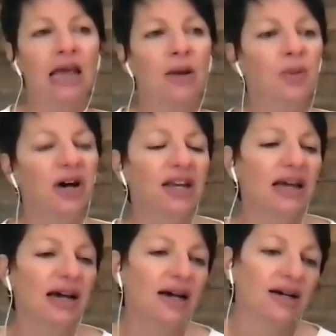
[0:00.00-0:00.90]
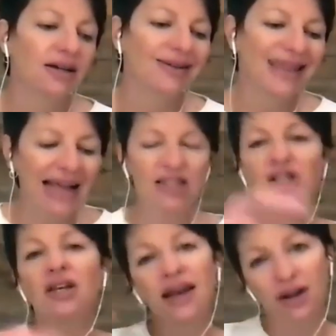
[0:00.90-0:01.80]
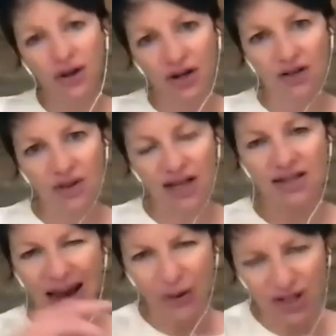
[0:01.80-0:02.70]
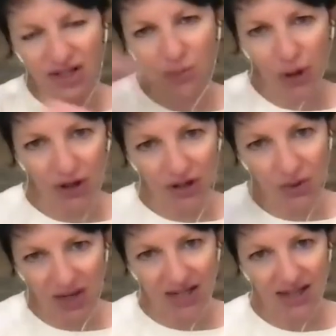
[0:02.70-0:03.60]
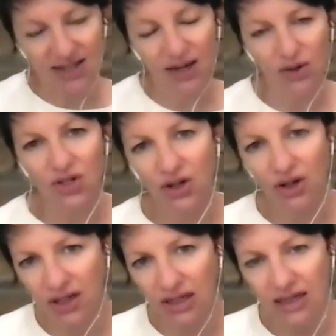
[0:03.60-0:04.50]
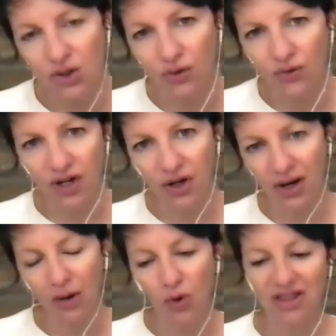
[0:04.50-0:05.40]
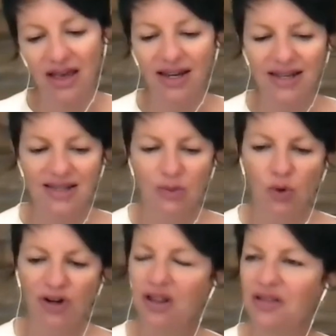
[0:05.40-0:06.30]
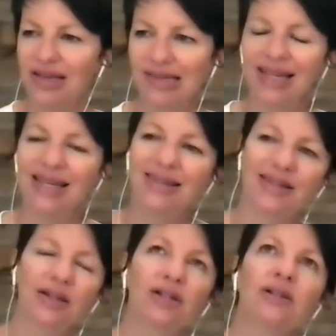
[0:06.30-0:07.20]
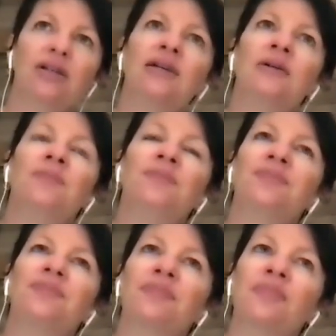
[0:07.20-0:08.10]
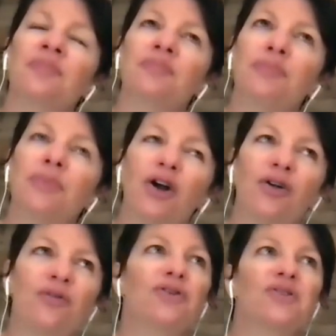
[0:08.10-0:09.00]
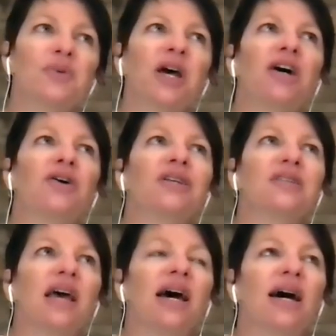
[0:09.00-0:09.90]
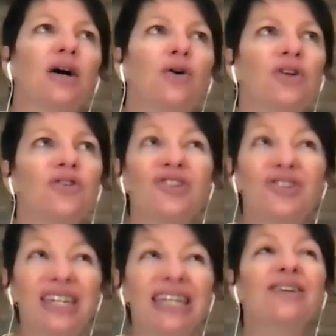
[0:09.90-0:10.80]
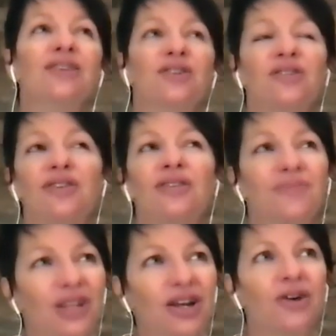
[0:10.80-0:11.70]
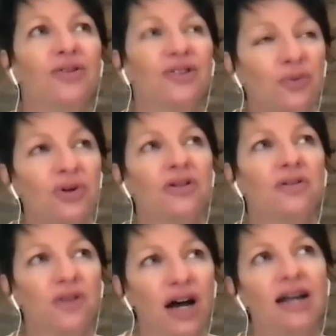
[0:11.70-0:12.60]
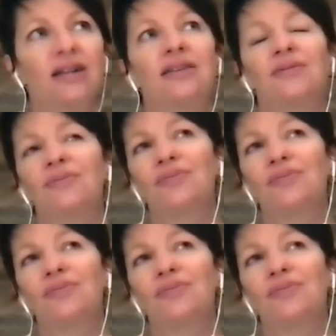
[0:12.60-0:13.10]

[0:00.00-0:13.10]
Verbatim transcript: But uh, that's the narrative. That's how it sparked, right? That's how it started. And so figuring out what that is. And one of the things that he still marvels about is how there's still this, you know, this really violent